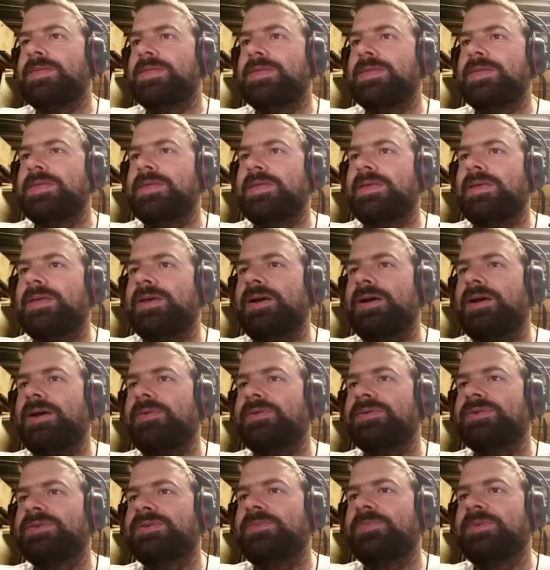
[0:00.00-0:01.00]
Oh
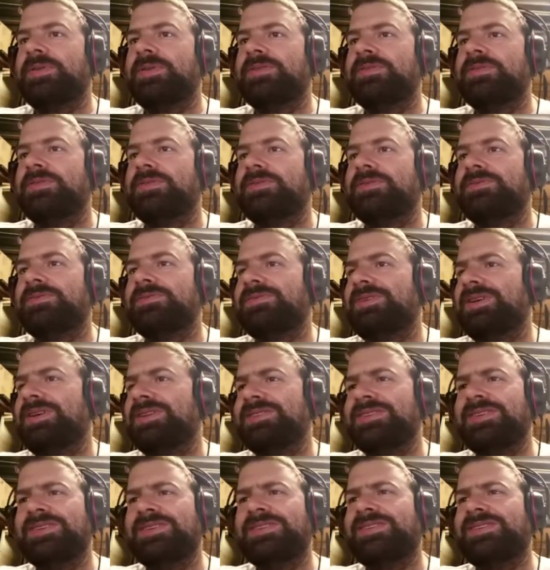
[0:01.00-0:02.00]
boy, this is
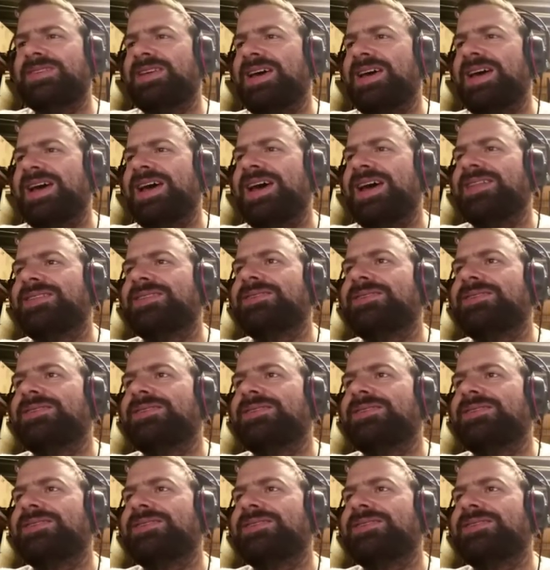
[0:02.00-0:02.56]
not going well.